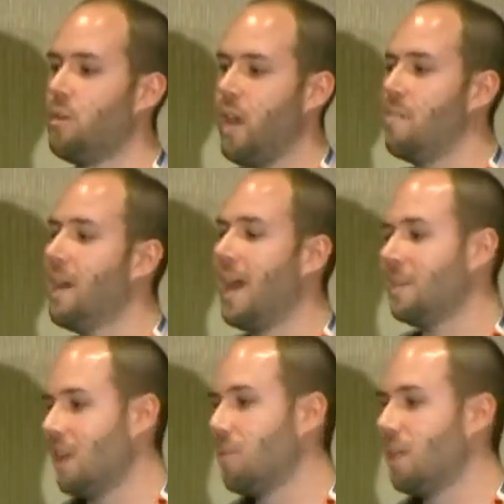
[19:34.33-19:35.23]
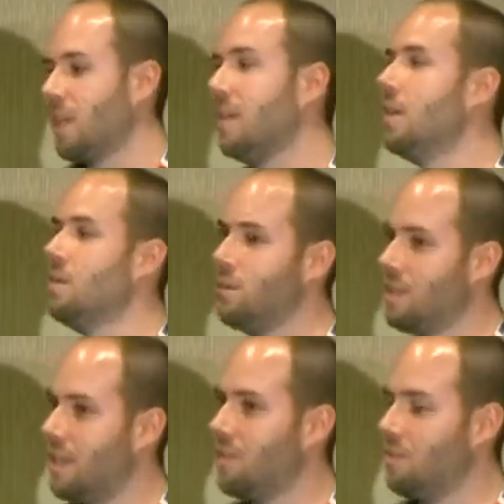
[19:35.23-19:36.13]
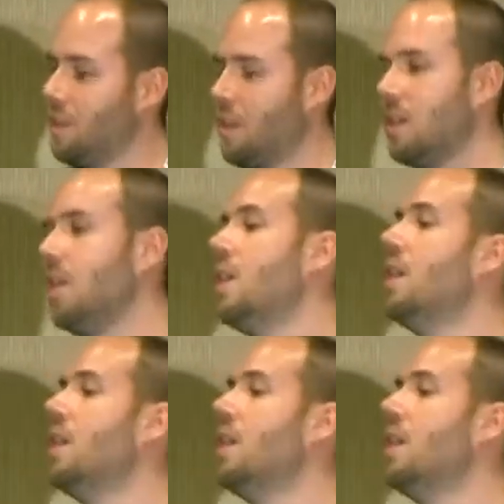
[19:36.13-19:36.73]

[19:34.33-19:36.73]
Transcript: You can't buy it separately, which sounds familiar.